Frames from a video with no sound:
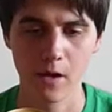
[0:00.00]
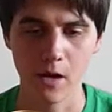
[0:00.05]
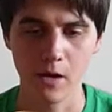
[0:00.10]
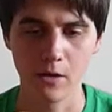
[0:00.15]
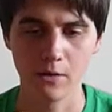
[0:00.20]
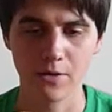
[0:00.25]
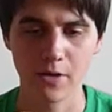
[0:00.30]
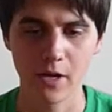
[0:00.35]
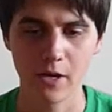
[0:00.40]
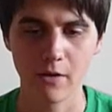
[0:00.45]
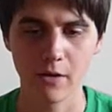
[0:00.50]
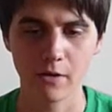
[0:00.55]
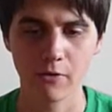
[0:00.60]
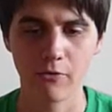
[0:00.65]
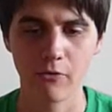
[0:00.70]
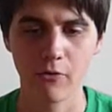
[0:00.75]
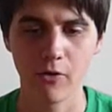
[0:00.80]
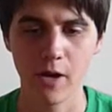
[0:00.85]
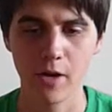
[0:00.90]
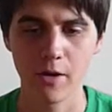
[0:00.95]
Our
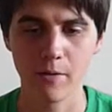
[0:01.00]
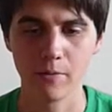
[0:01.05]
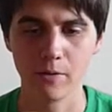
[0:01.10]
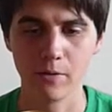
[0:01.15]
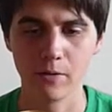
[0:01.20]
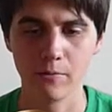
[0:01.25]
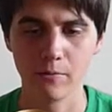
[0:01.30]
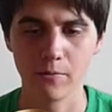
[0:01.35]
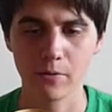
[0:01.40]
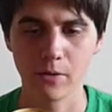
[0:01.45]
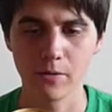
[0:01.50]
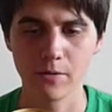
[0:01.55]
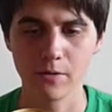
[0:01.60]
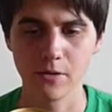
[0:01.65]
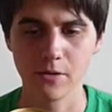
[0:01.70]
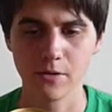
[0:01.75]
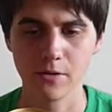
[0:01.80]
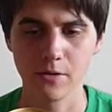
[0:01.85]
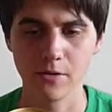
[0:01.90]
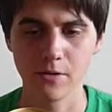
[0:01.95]
direct fire brewing
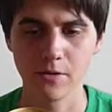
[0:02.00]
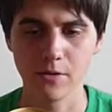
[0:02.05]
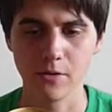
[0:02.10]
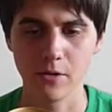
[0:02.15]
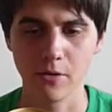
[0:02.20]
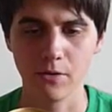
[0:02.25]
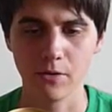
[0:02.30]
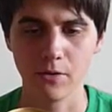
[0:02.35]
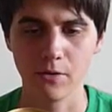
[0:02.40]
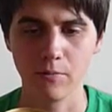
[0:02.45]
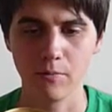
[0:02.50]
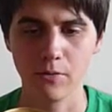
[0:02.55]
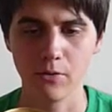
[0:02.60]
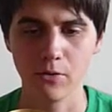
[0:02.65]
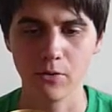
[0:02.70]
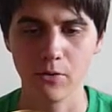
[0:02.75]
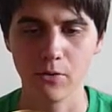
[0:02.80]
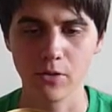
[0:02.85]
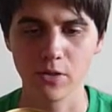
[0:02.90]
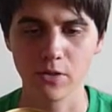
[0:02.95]
process uses only
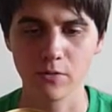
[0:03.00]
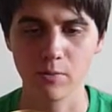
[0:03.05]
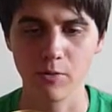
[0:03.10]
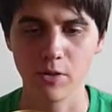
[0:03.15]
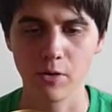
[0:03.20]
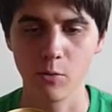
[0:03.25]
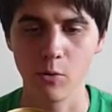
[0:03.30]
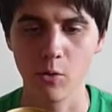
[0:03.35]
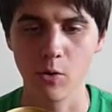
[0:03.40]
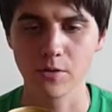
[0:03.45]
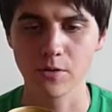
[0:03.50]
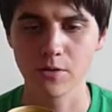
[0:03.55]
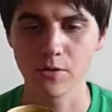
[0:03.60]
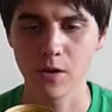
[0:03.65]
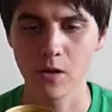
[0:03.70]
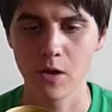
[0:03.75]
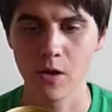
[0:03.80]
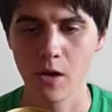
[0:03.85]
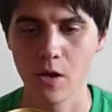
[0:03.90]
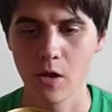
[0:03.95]
pure spring
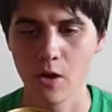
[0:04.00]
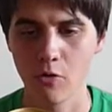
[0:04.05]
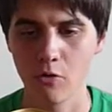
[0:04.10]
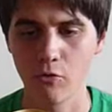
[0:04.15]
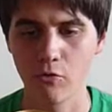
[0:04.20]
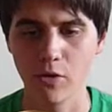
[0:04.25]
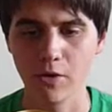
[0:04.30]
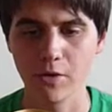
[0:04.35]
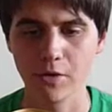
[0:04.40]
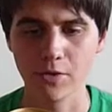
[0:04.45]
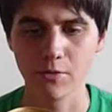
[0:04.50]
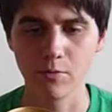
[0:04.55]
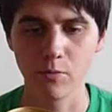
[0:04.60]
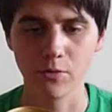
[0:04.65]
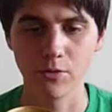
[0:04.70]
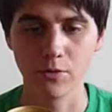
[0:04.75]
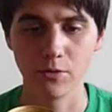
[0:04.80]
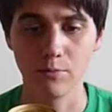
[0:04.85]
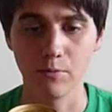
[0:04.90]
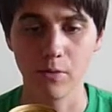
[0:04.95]
water, finest
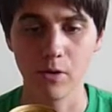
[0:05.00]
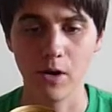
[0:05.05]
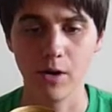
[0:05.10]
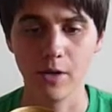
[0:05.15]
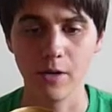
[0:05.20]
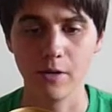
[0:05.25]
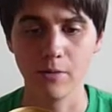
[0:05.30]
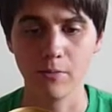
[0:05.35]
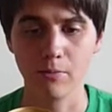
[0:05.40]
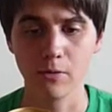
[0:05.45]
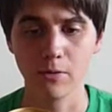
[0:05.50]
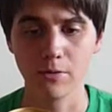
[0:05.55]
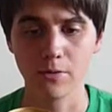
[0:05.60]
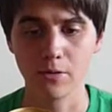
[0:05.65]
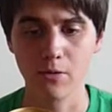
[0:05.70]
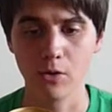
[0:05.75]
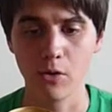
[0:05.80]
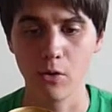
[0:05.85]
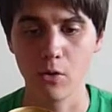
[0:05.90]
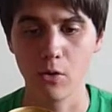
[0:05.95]
malted barley,
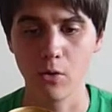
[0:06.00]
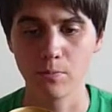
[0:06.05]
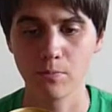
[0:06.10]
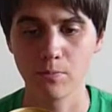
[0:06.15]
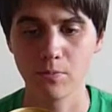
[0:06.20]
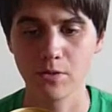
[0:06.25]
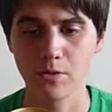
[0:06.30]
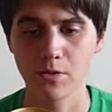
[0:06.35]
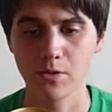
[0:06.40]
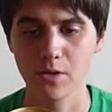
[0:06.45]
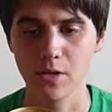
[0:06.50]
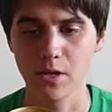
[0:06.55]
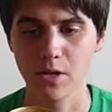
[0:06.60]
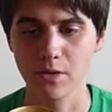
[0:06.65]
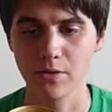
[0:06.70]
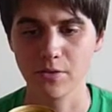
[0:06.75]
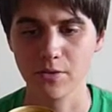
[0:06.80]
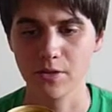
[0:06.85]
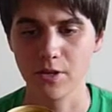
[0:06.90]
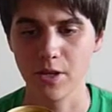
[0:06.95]
imported hops,
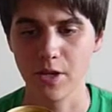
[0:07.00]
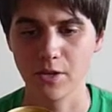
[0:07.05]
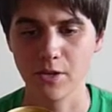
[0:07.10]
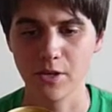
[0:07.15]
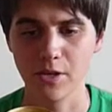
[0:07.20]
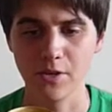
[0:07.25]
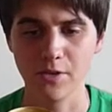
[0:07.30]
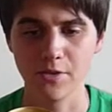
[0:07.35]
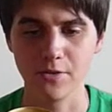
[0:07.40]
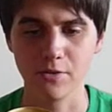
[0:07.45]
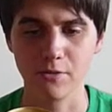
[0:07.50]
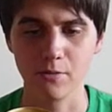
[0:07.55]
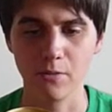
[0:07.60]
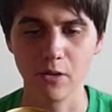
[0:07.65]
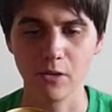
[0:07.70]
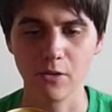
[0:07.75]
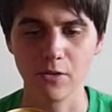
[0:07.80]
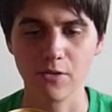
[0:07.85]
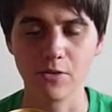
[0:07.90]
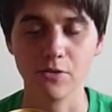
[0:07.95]
and select yeast to
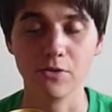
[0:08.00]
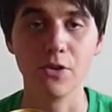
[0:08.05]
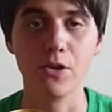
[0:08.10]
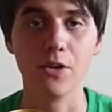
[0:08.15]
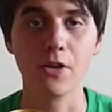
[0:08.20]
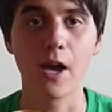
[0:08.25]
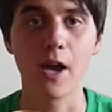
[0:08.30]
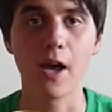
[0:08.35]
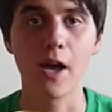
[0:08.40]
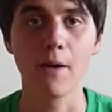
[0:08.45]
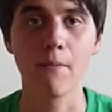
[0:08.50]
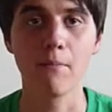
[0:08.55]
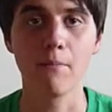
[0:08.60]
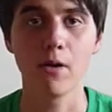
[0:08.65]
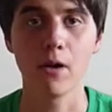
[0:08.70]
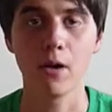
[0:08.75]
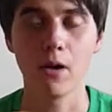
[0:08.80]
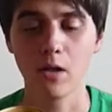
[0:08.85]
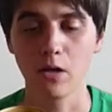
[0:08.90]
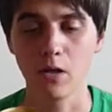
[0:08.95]
make this unique
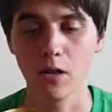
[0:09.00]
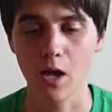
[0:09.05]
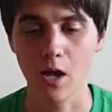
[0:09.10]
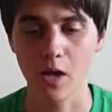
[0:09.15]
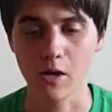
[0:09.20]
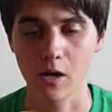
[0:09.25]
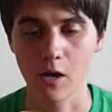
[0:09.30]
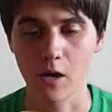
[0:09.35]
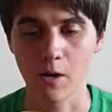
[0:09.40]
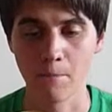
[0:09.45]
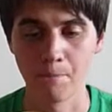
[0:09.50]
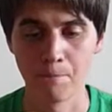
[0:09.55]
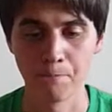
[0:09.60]
amber lager.